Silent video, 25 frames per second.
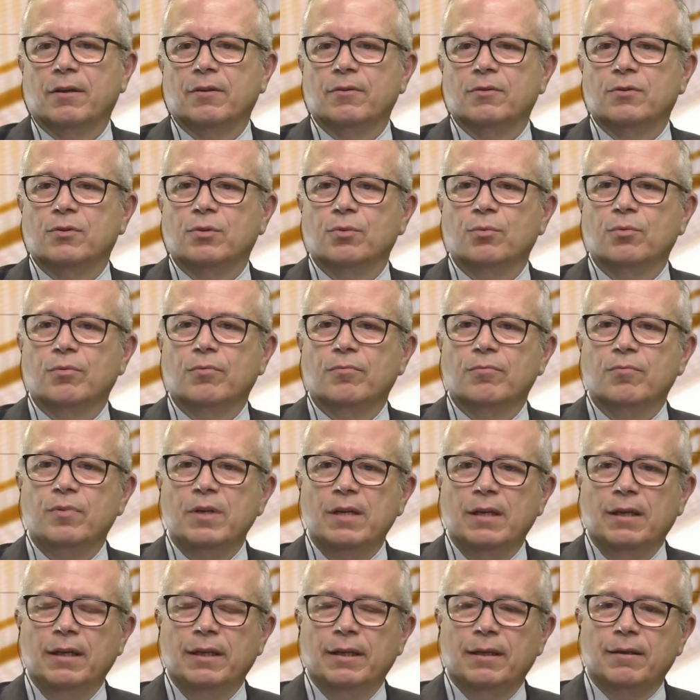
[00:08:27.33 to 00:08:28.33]
to
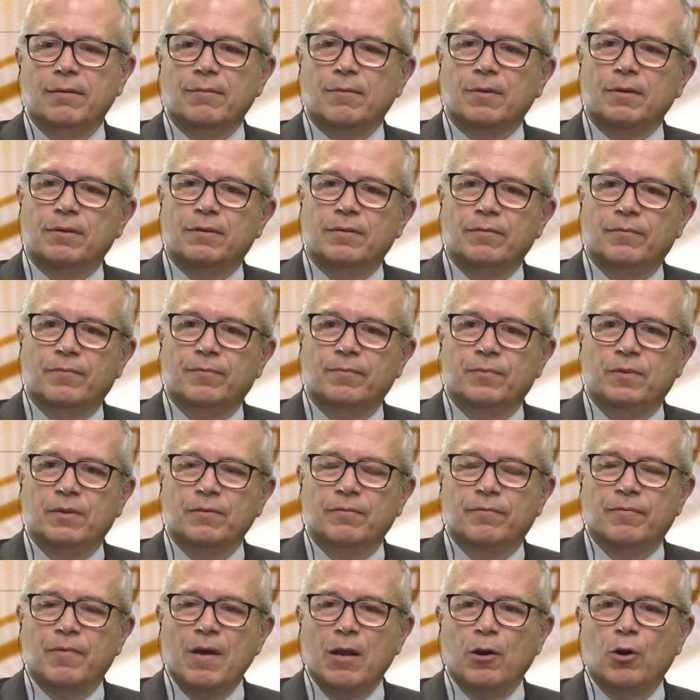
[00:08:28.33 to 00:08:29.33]
really
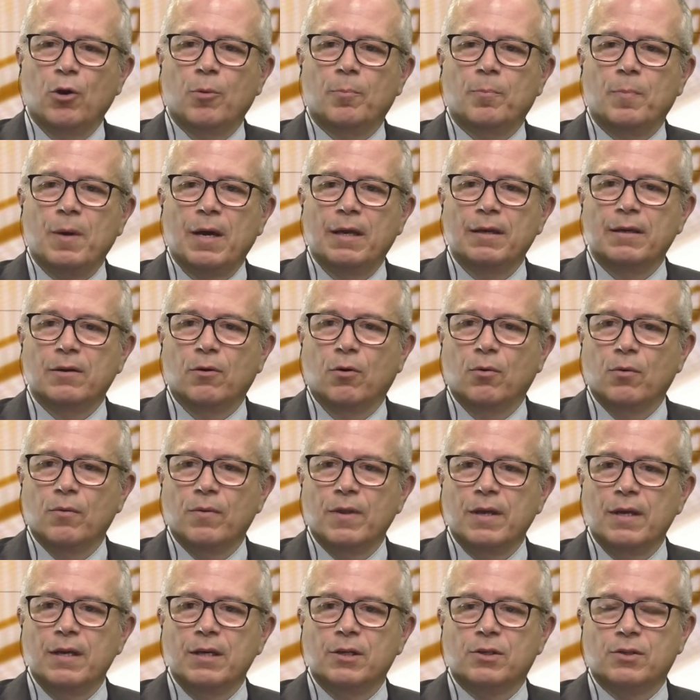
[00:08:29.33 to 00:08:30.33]
develop in all
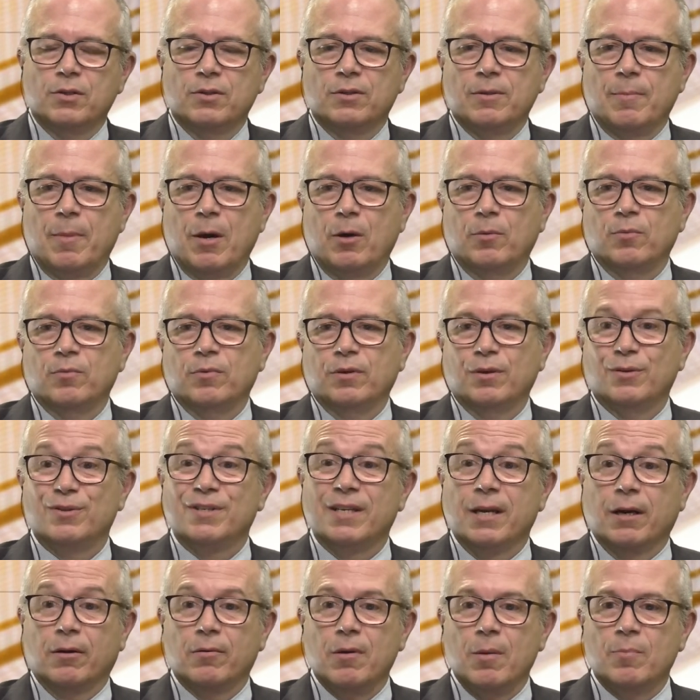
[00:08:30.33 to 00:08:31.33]
the issues about
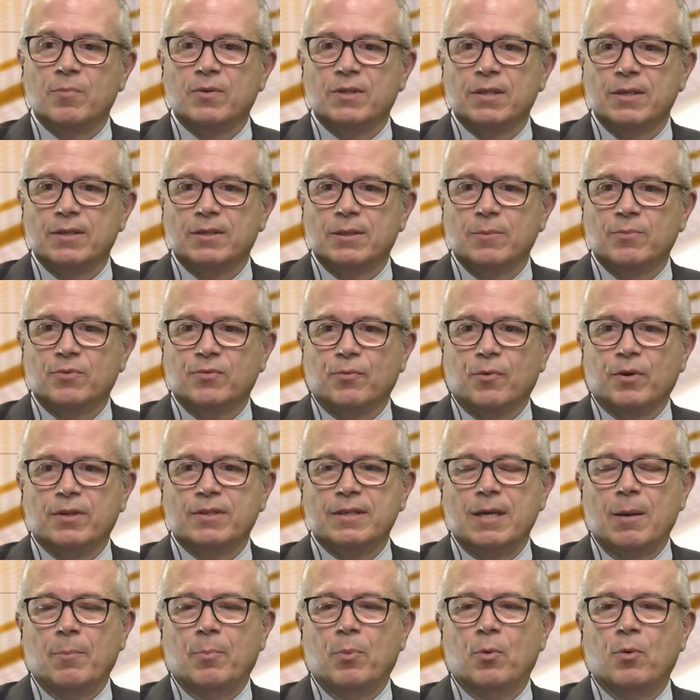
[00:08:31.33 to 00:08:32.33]
CRM systems, for
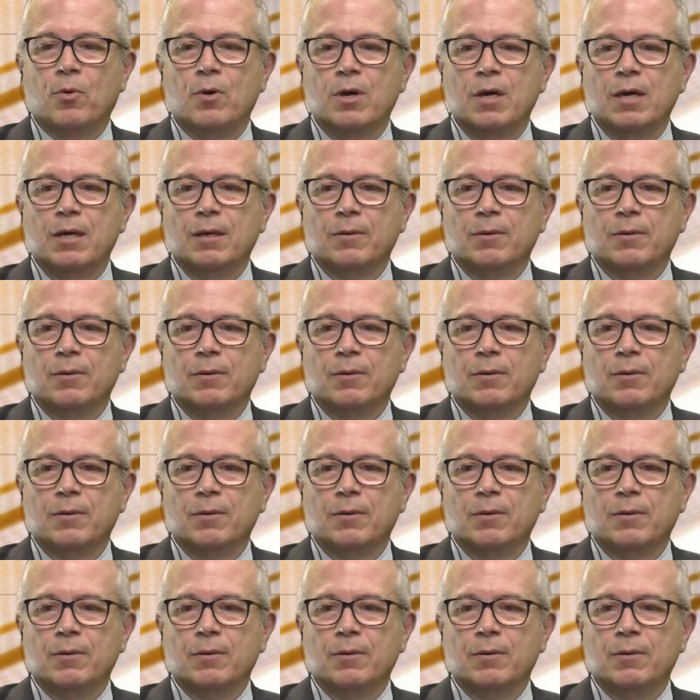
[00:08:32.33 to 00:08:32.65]
example,